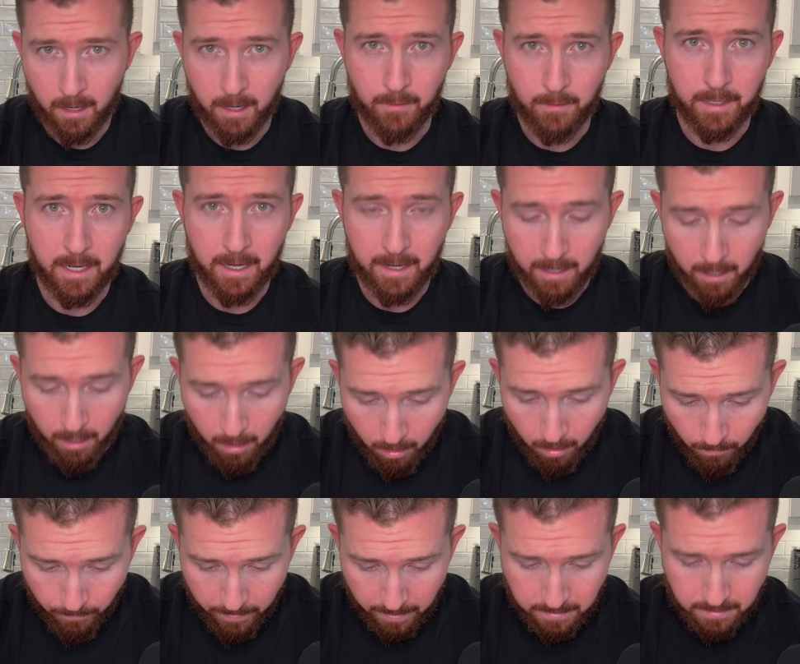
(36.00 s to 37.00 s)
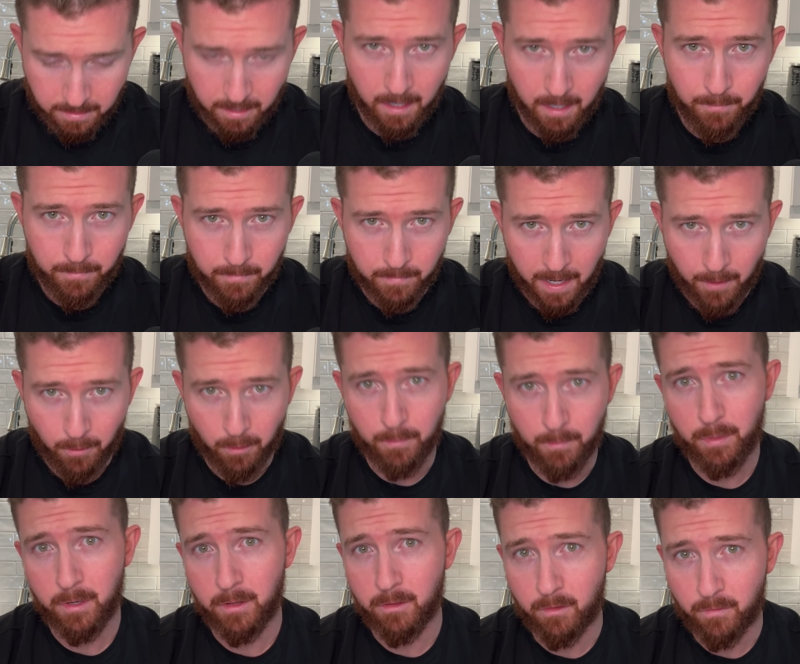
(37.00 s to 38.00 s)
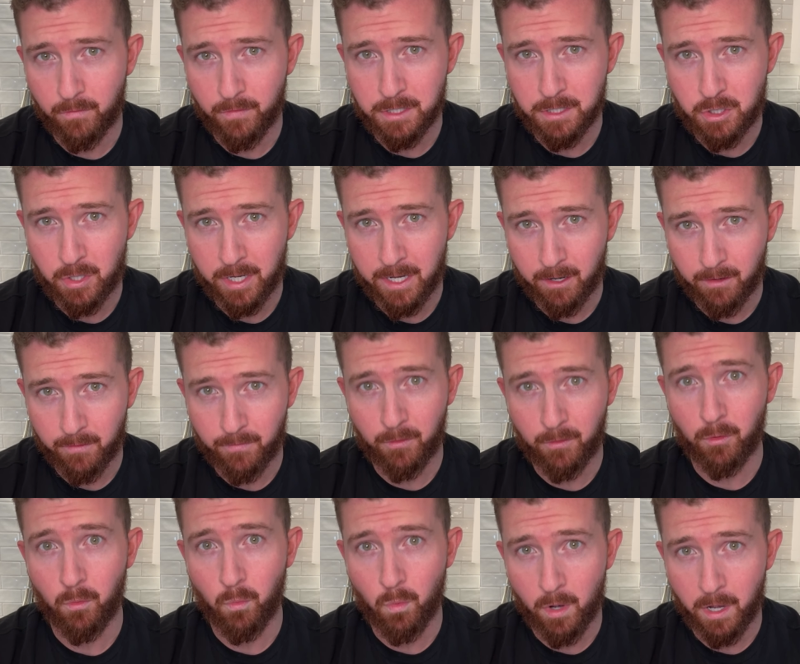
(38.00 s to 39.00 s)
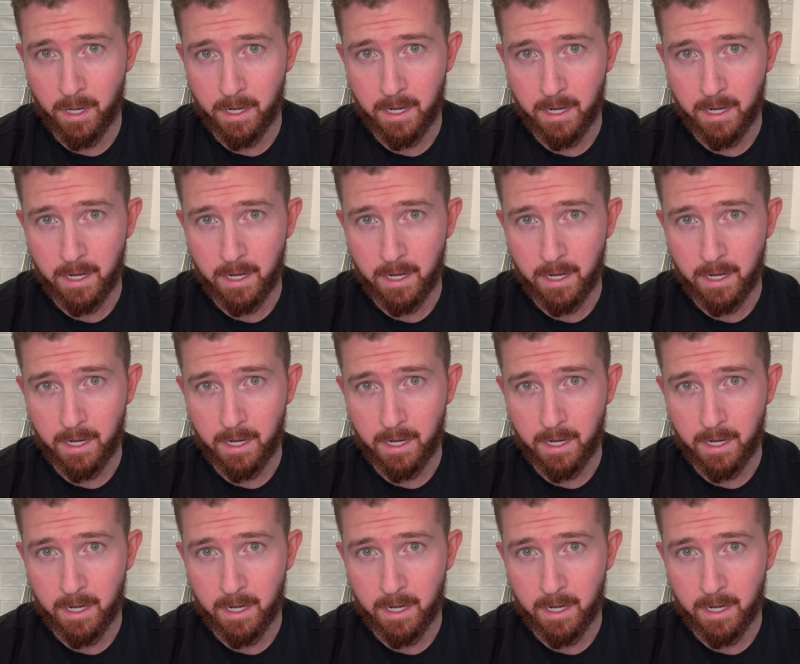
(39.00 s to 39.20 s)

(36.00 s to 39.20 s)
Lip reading: right, we got it all mixed up. Now we're going to put it in the refrigerator for 1